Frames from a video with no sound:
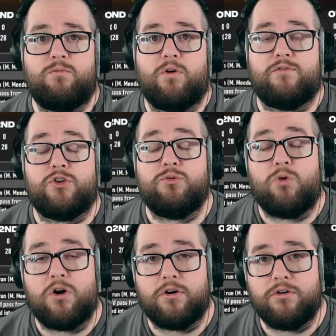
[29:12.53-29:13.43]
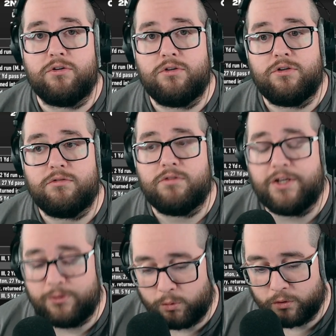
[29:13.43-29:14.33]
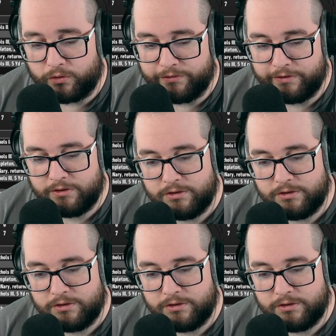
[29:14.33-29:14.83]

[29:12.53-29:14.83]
wherever you are in the world.